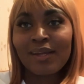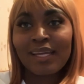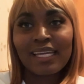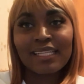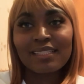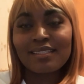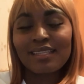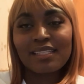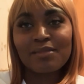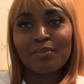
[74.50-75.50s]

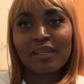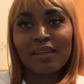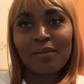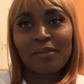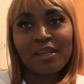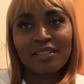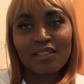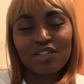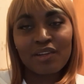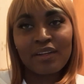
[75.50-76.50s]
It's been an amazing
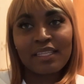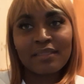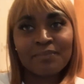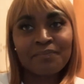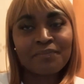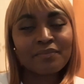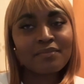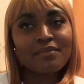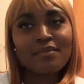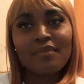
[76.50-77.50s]
journey,
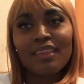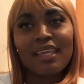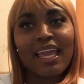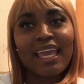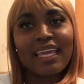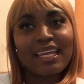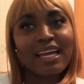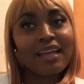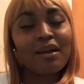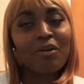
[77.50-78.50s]
and I
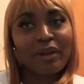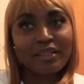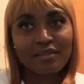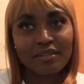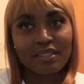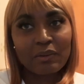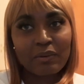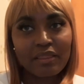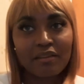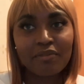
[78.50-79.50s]
can't wait to see
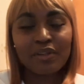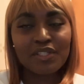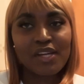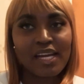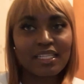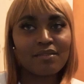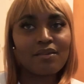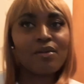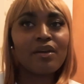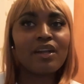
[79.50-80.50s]
what the future has
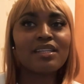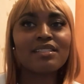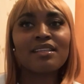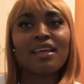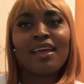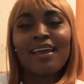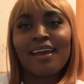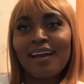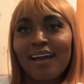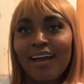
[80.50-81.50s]
for us.
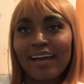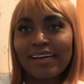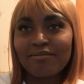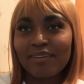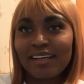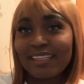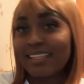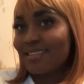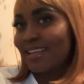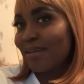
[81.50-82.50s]
They
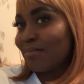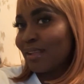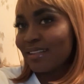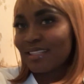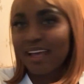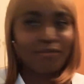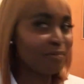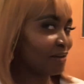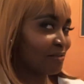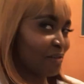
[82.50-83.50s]
said blunt have
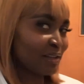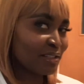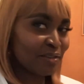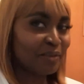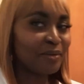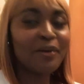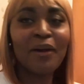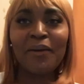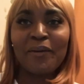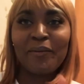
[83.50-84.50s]
more fun, so
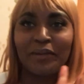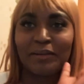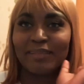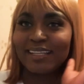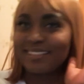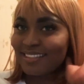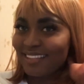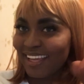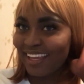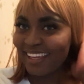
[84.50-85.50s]
we are blunt
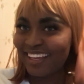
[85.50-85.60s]
today.